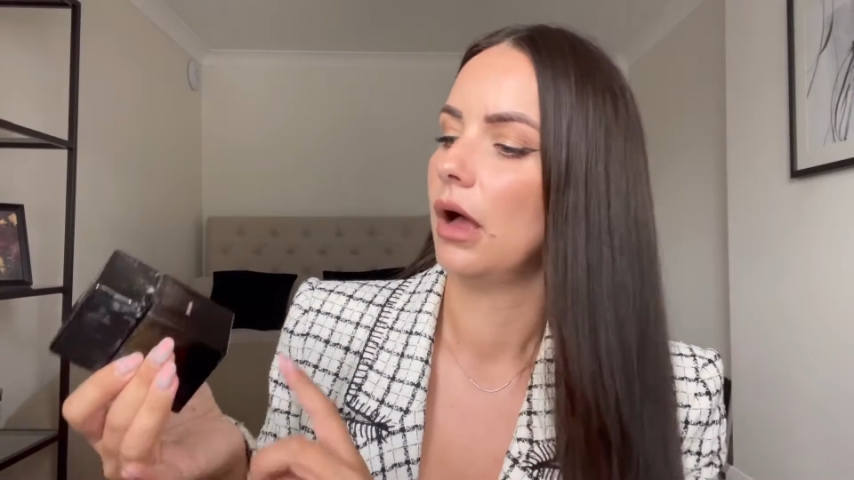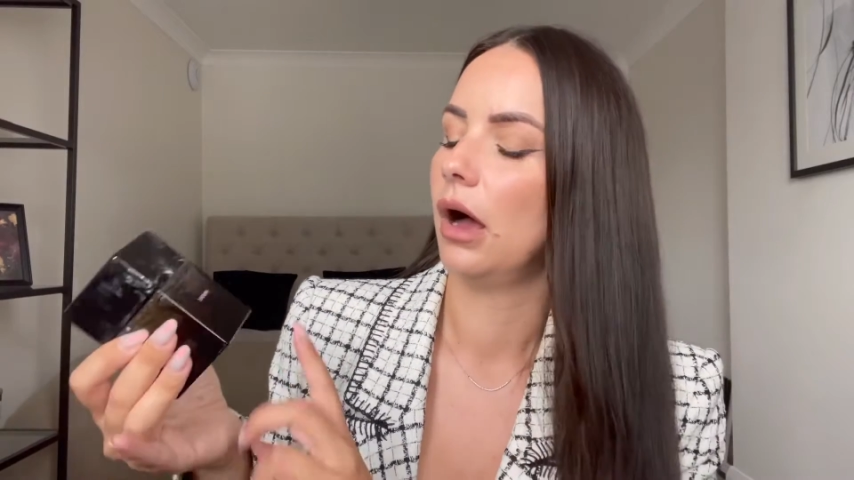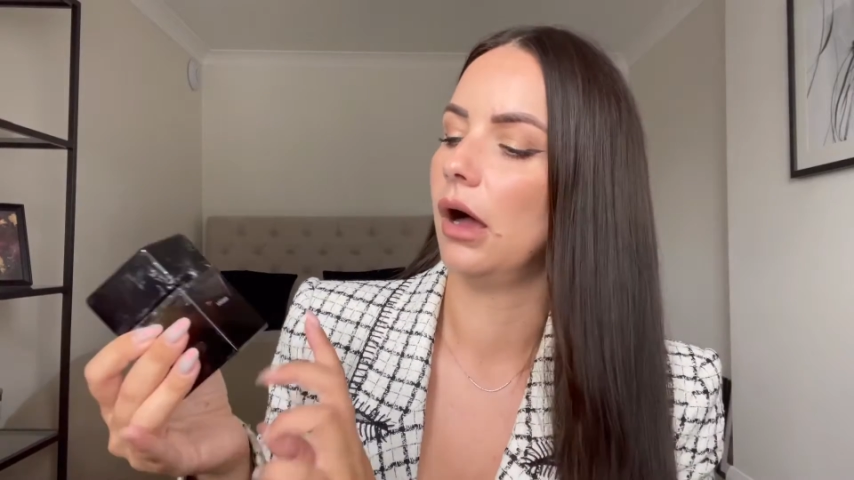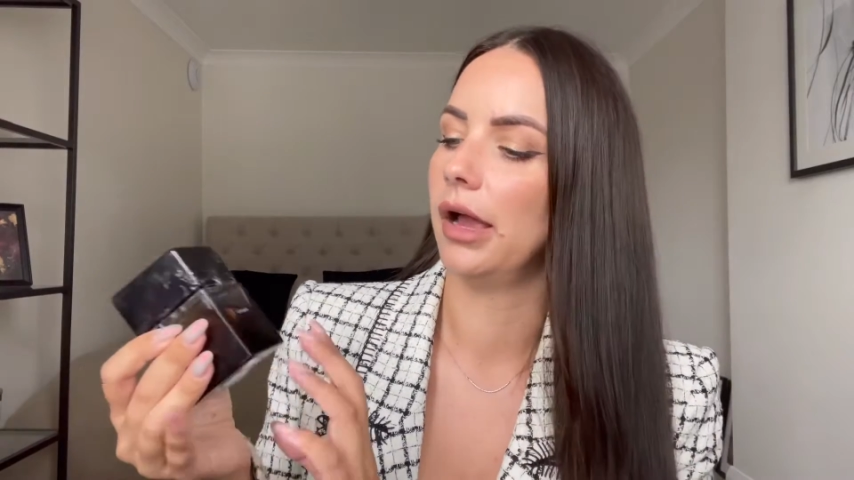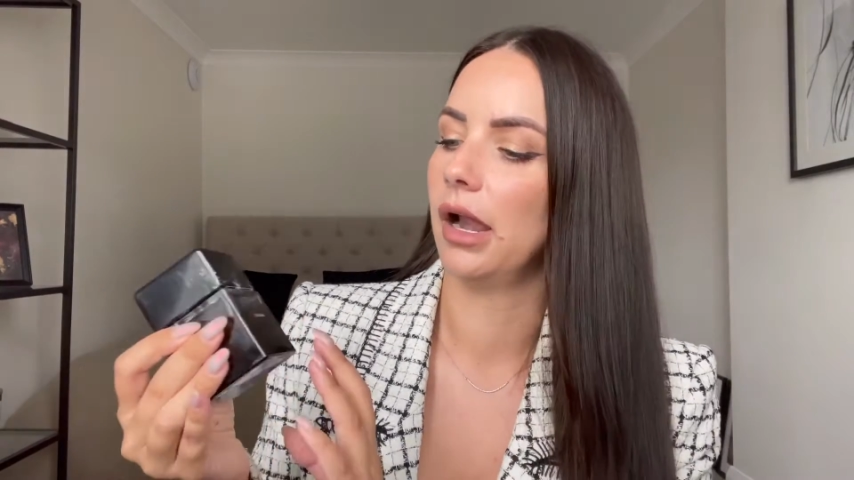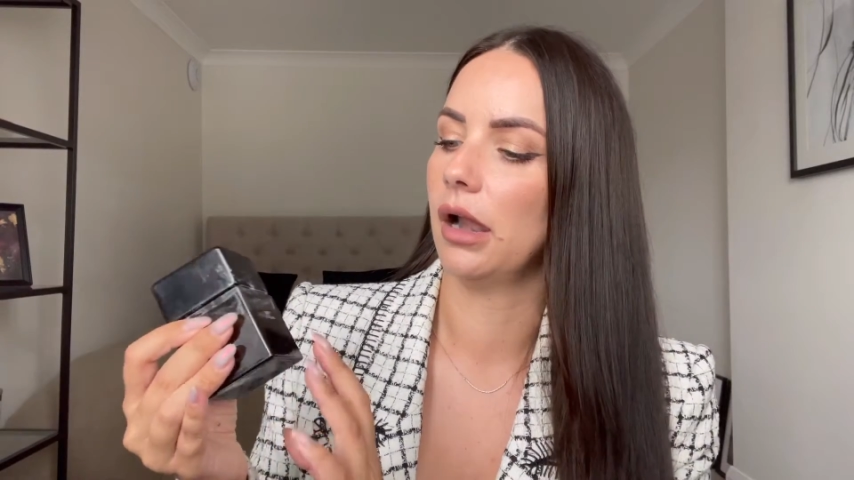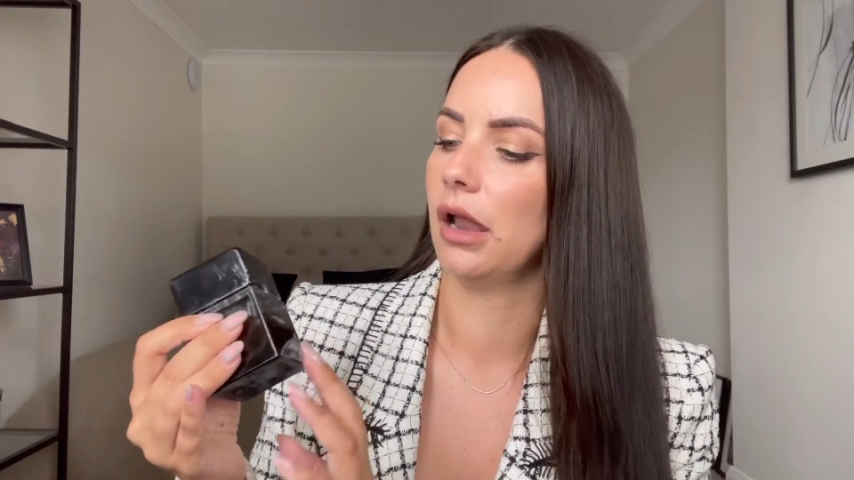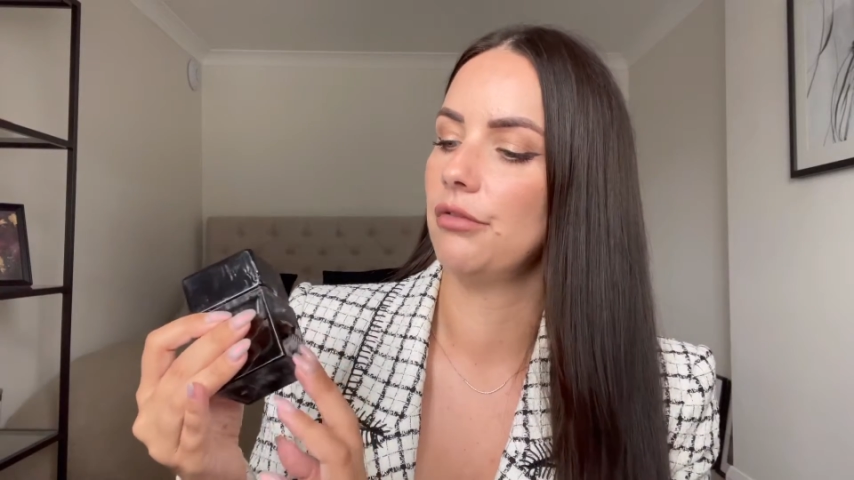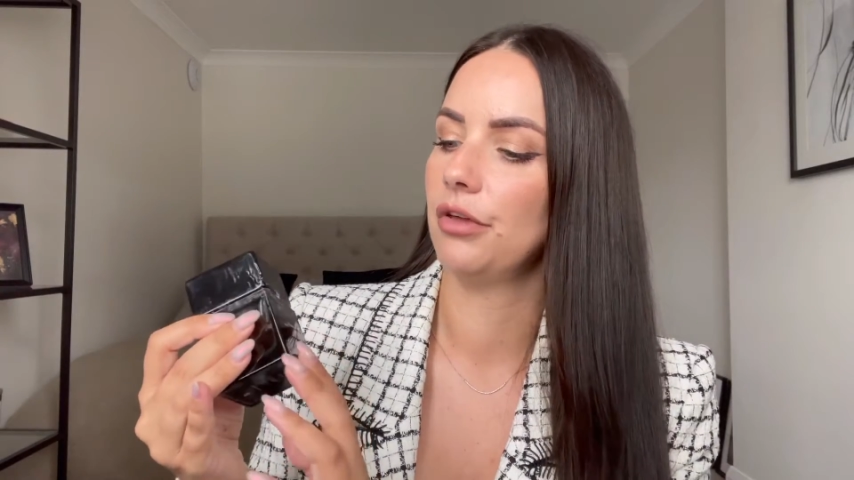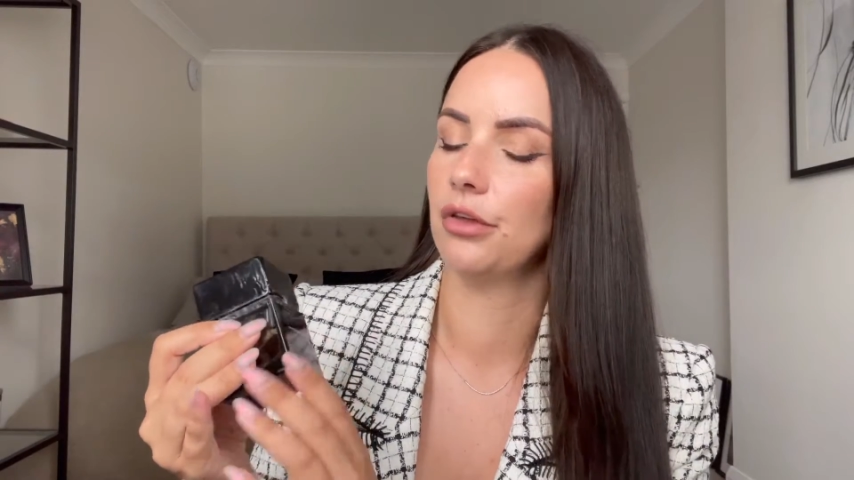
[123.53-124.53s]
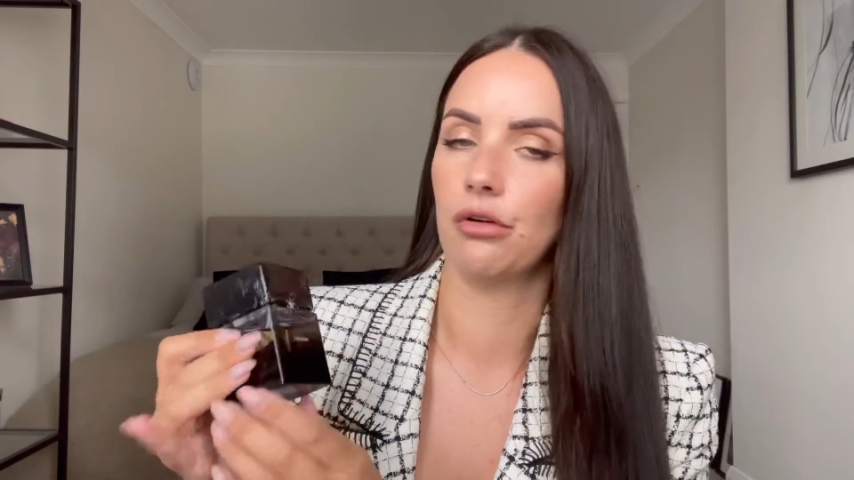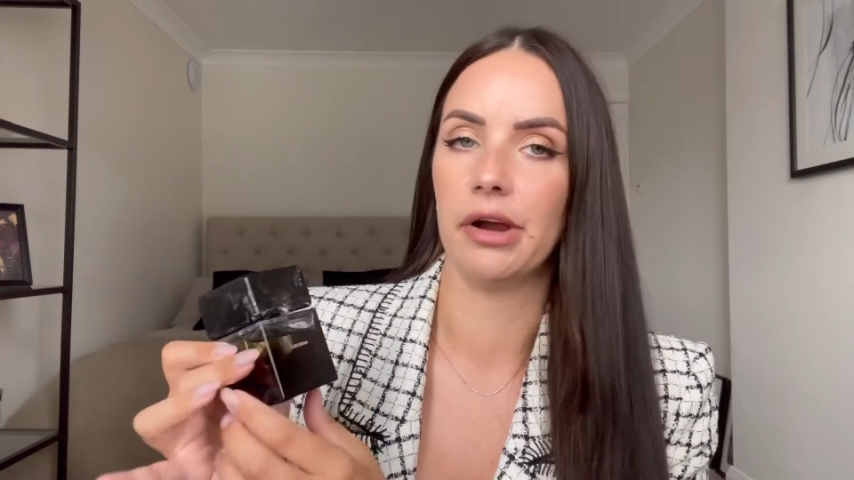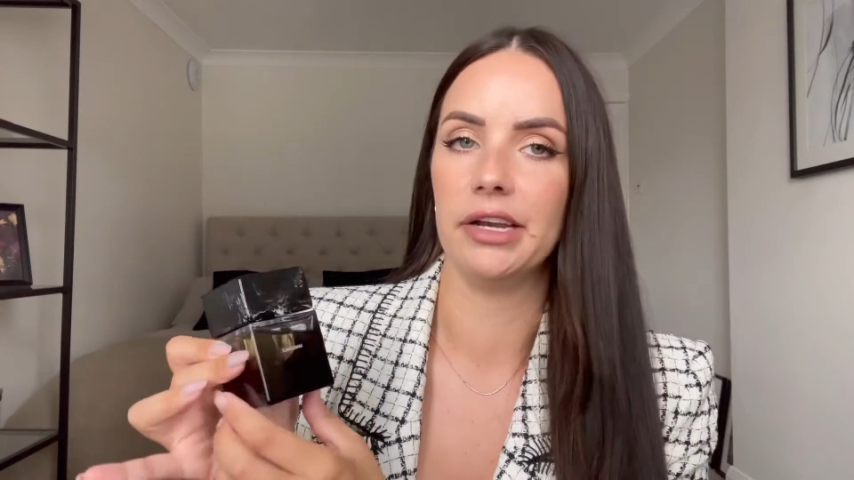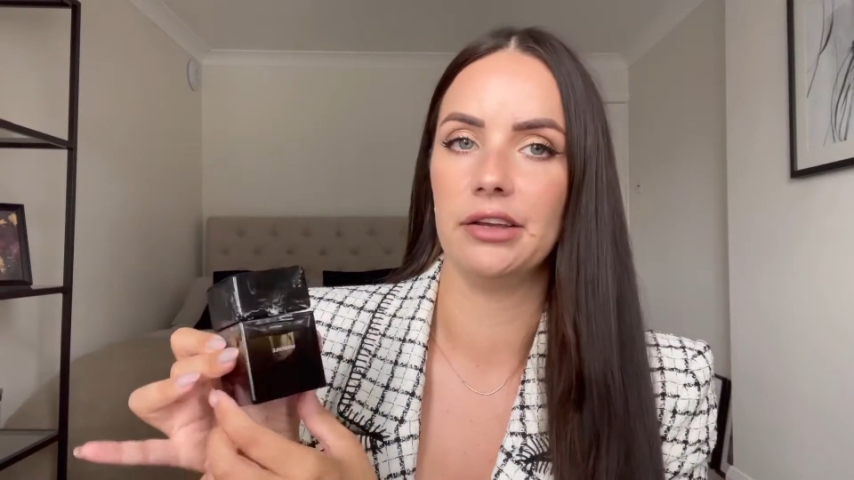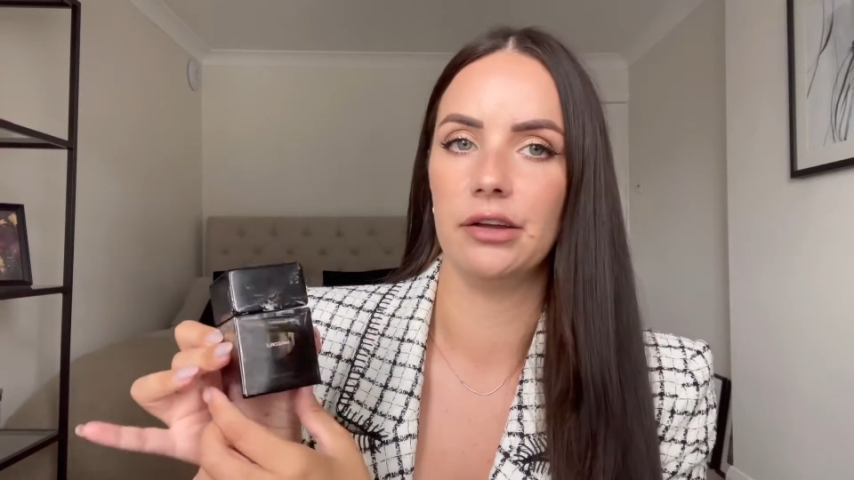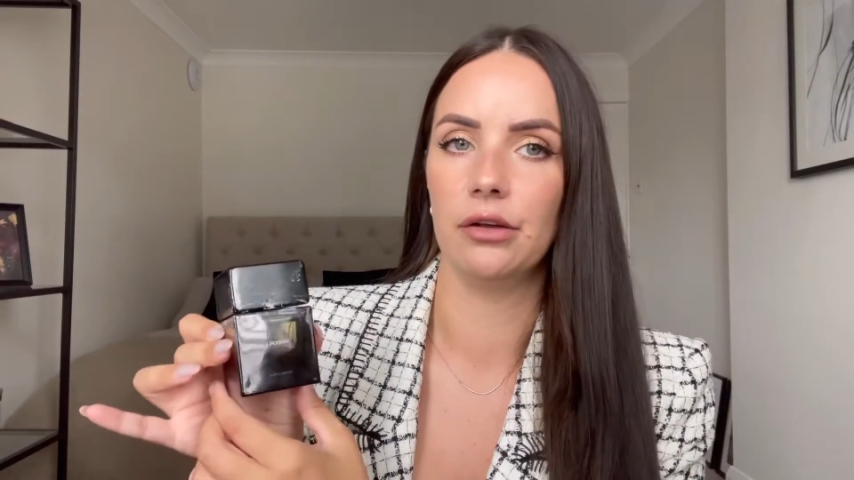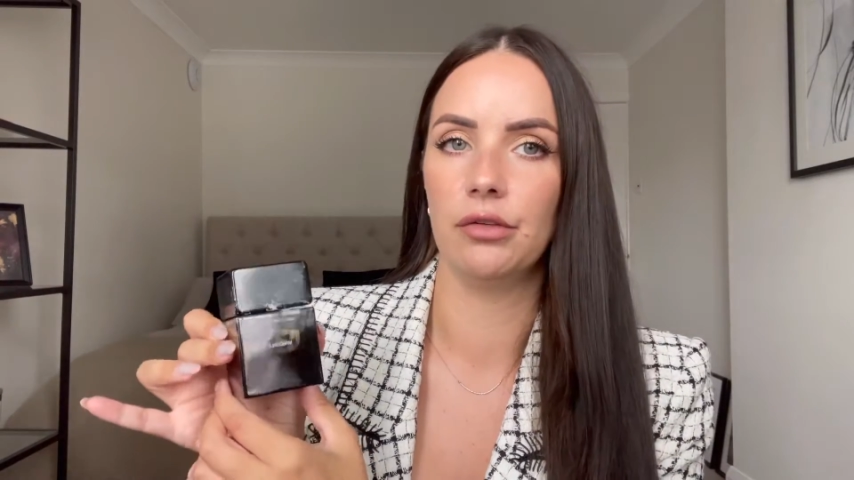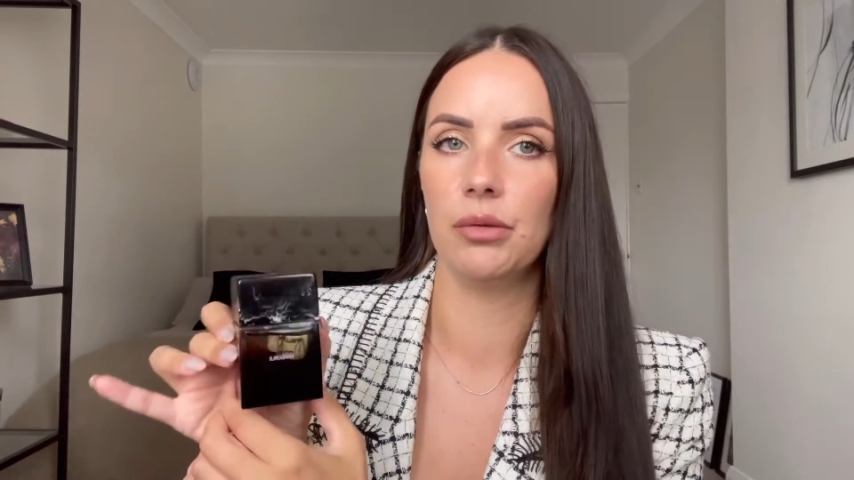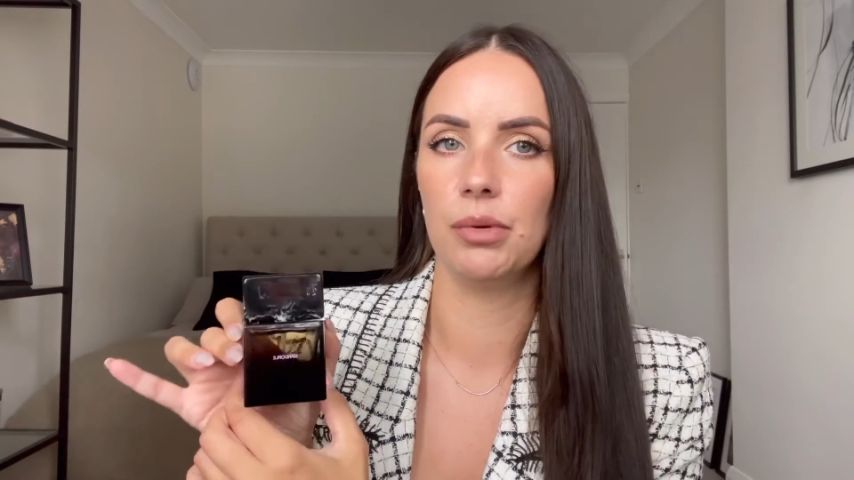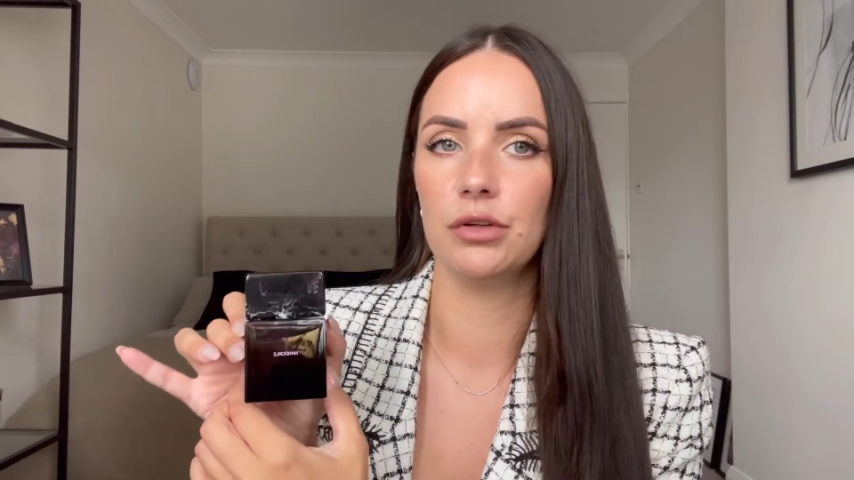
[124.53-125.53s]
I love the gradient
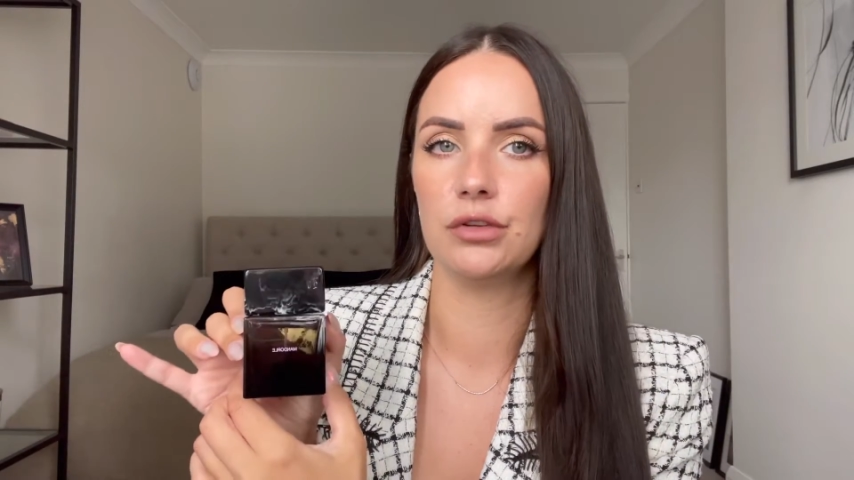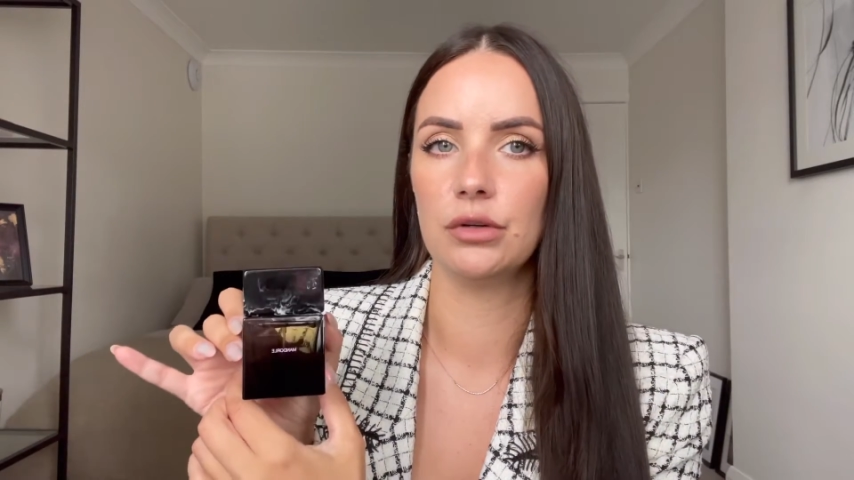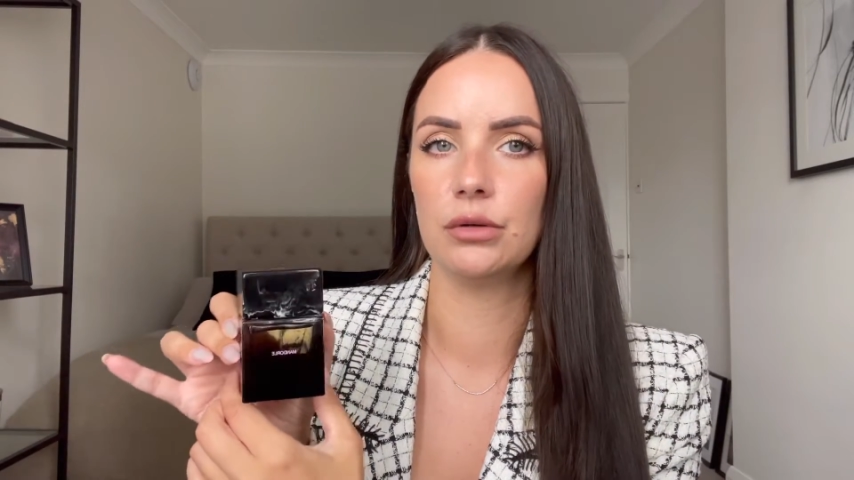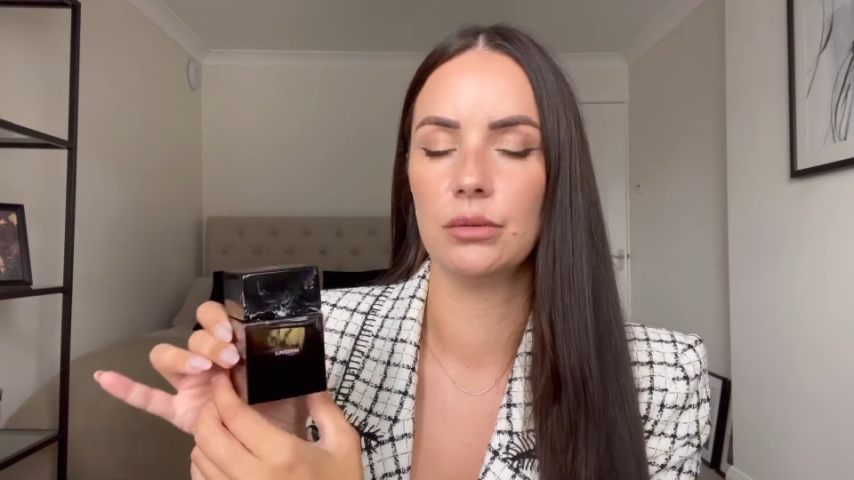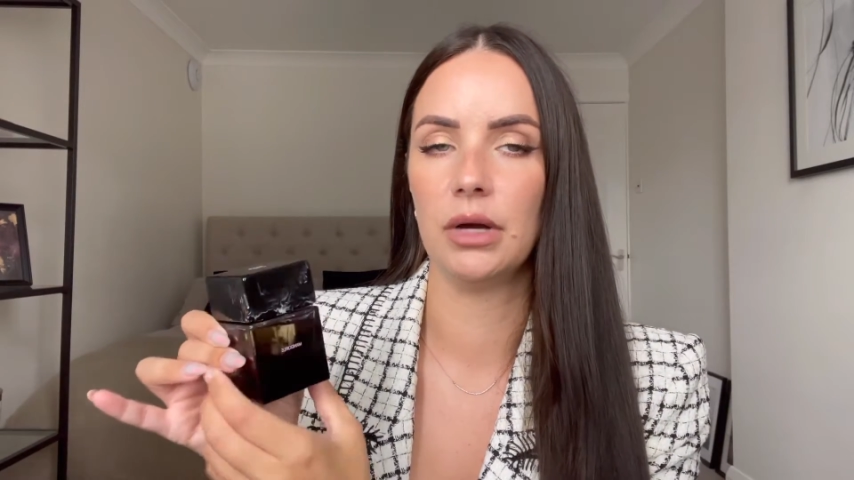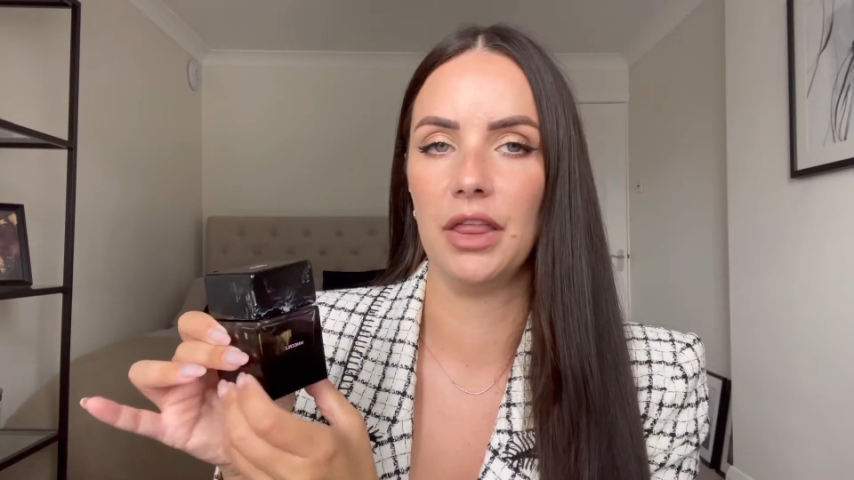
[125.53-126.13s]
of the bottle.